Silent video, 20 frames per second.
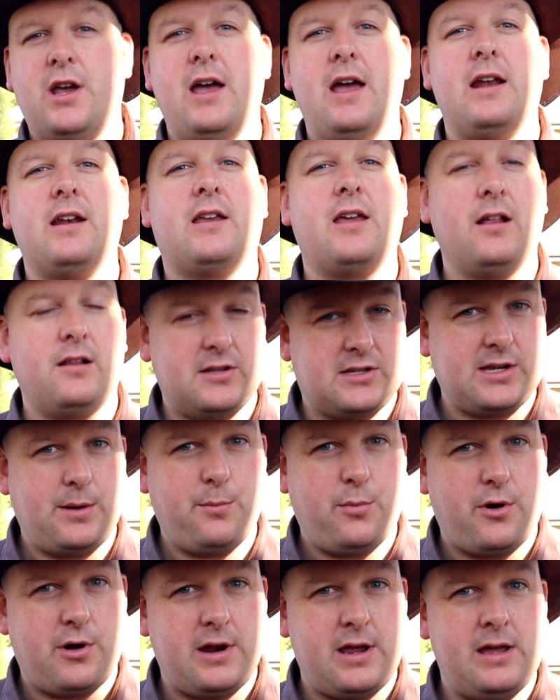and kill
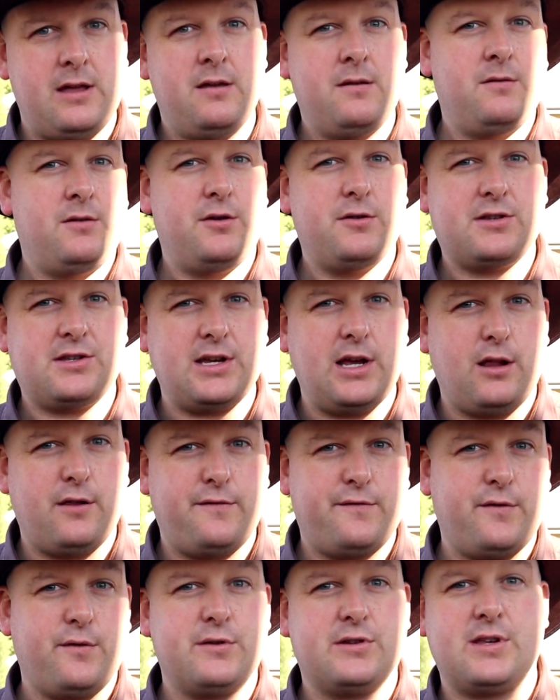somebody,
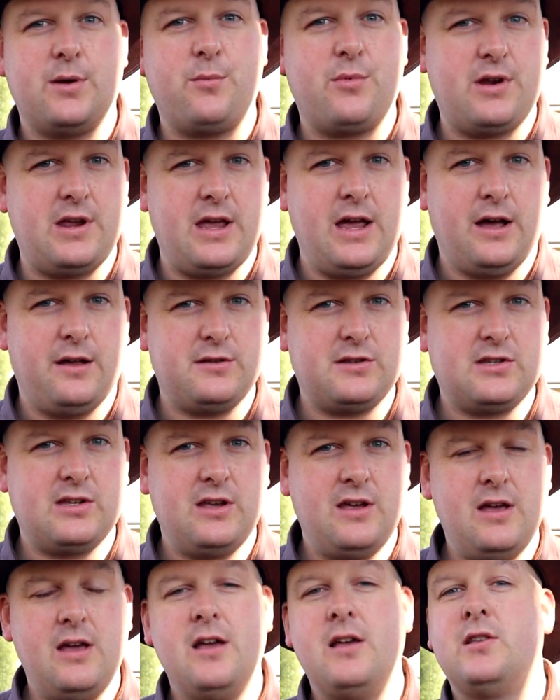yourself or somebody
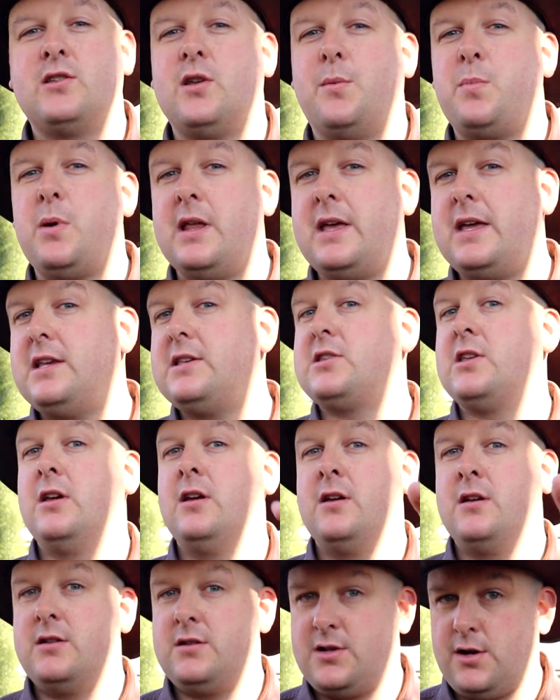else. So please
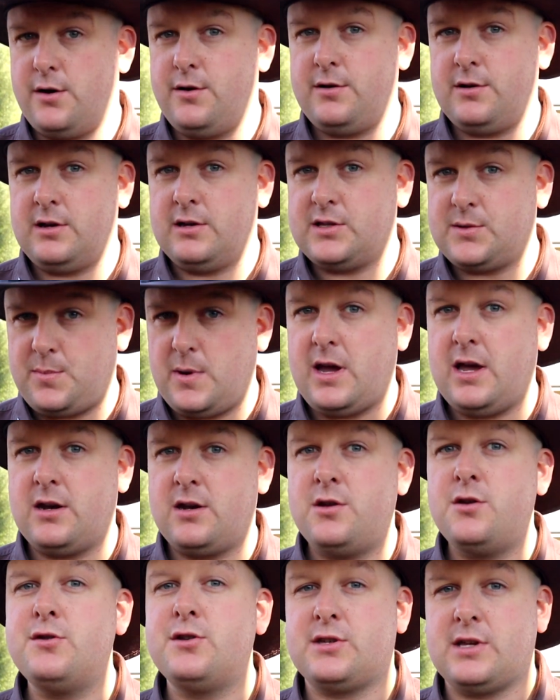don't speed
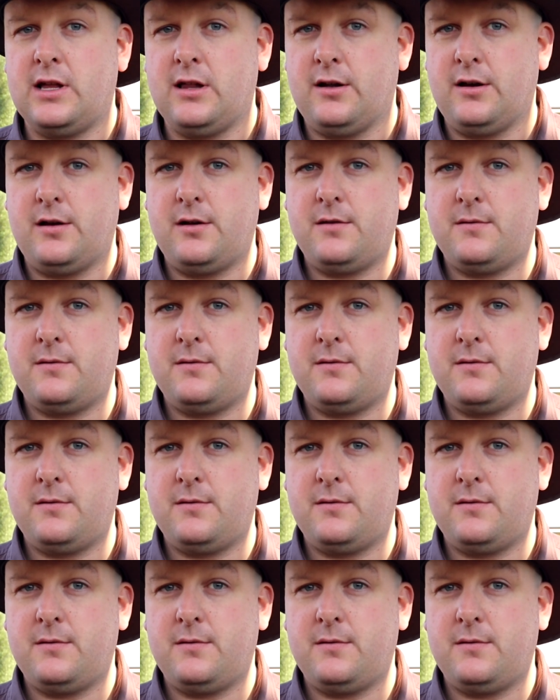in New Zealand.